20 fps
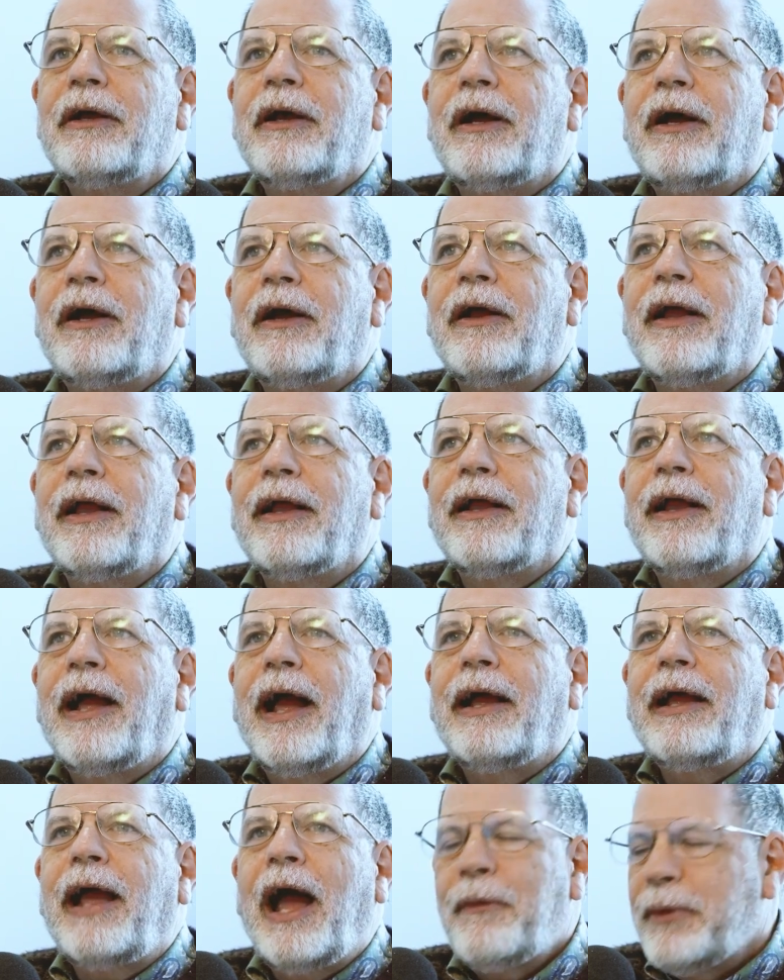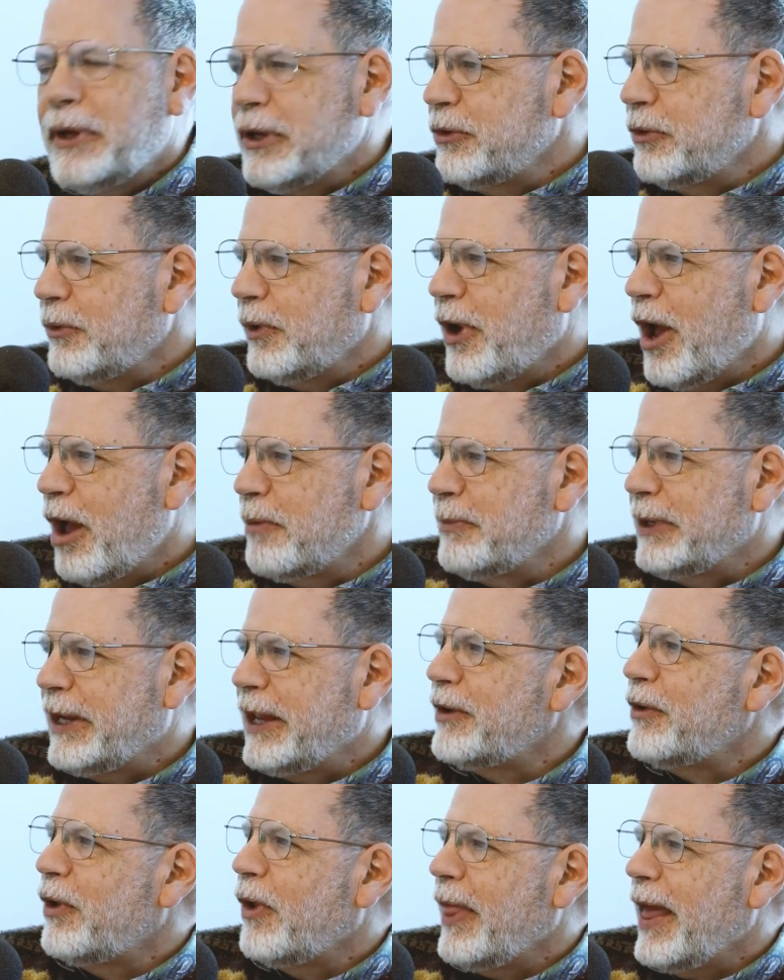How are we going to
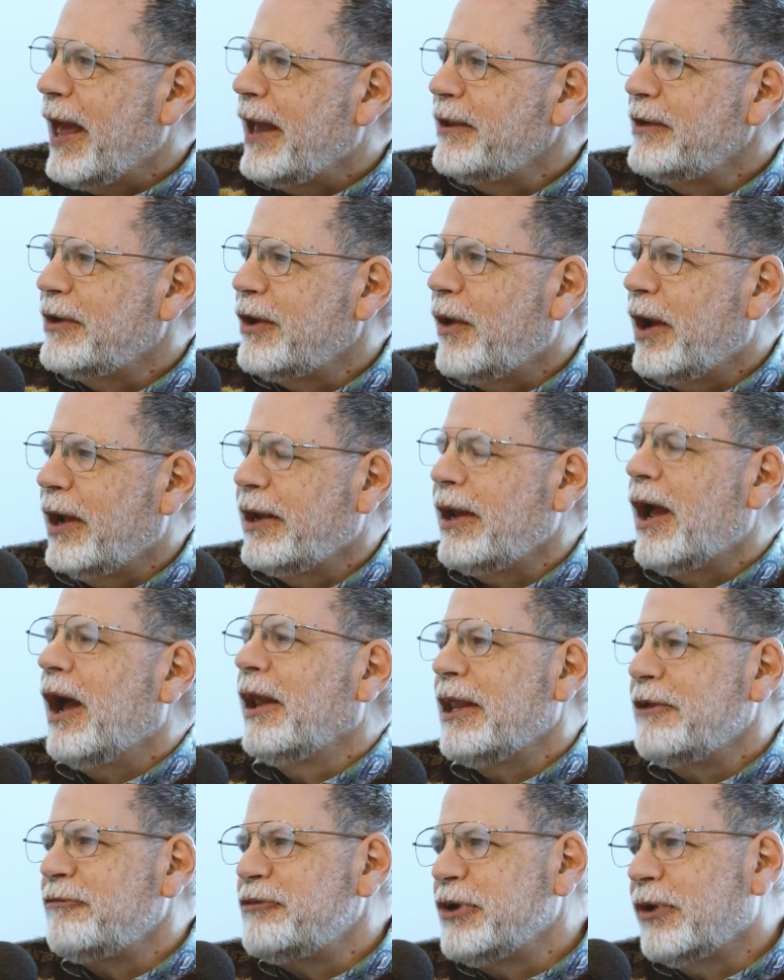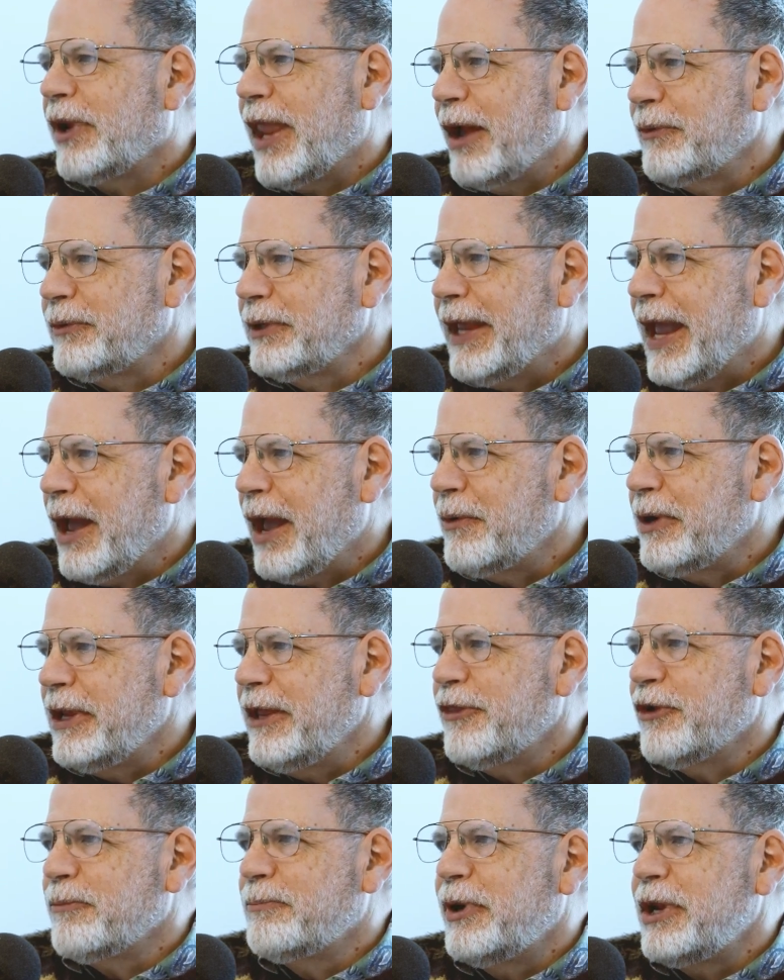accommodate all that? I live near Loudoun
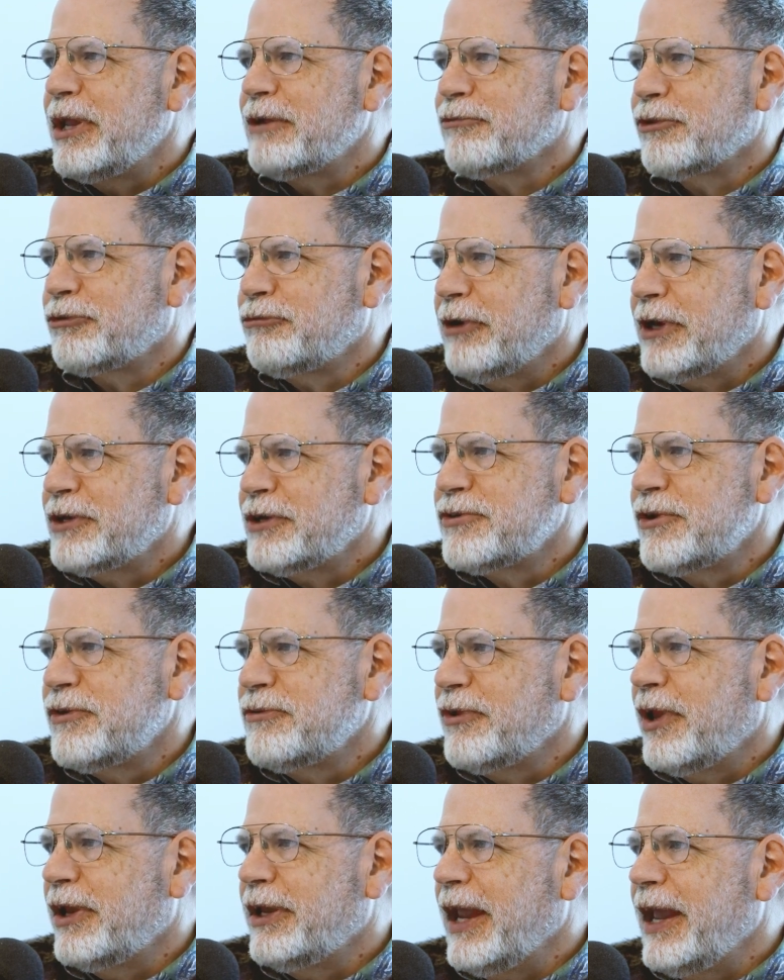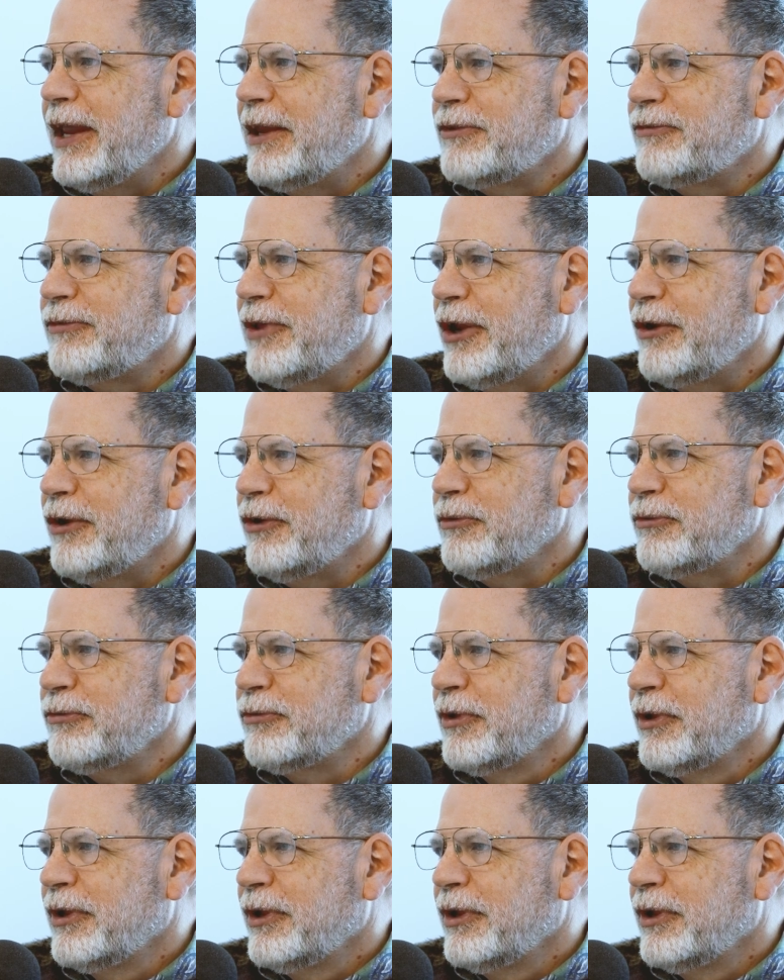County. They're putting restrictions on data centers.